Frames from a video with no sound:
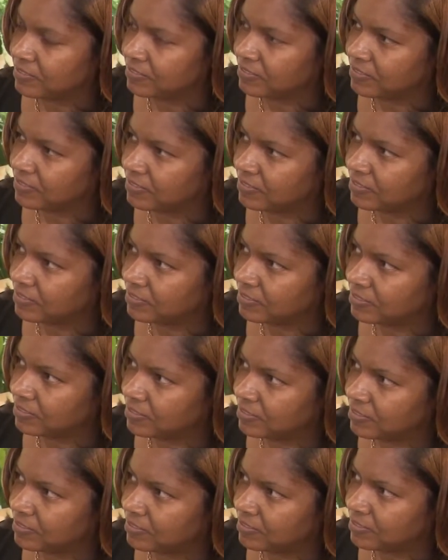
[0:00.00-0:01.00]

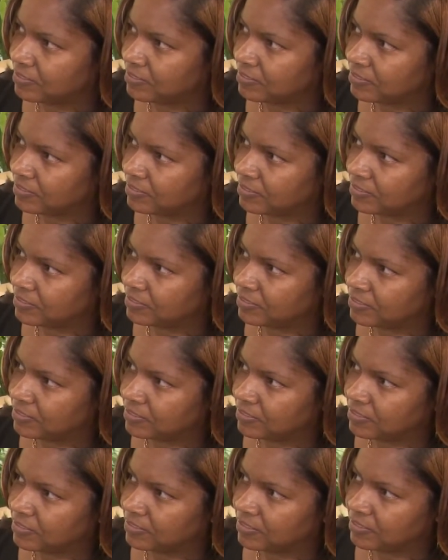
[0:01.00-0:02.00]

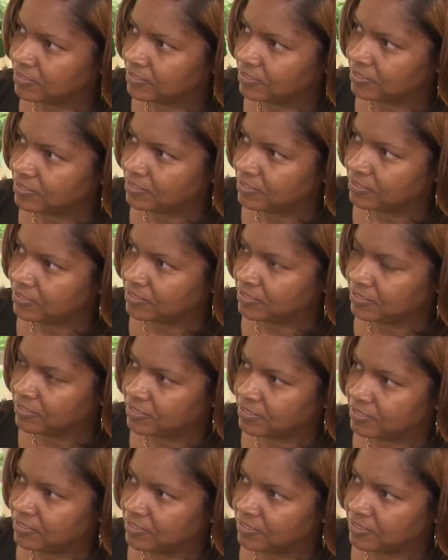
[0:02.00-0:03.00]

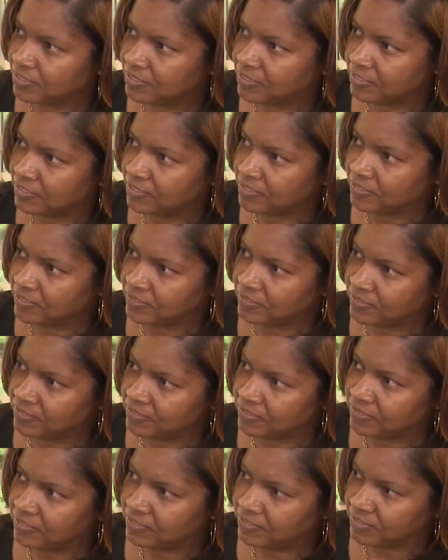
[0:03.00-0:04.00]

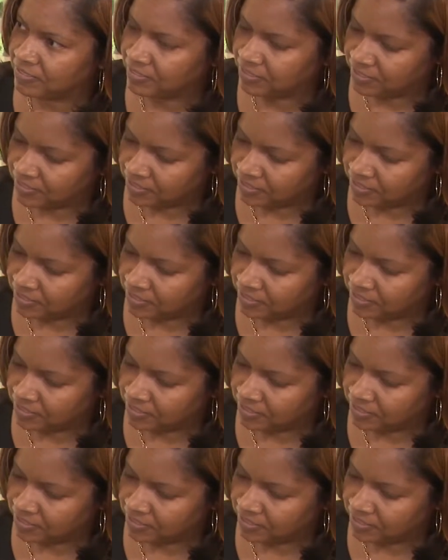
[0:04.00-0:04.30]
The person shown says nothing.